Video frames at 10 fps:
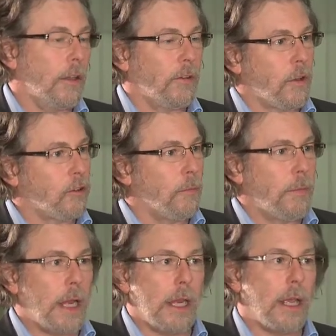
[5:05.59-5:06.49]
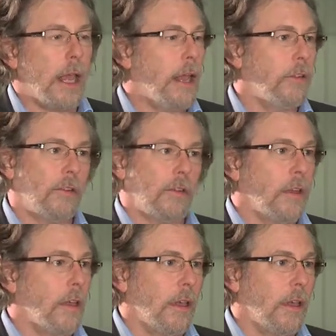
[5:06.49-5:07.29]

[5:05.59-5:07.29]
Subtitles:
Social media has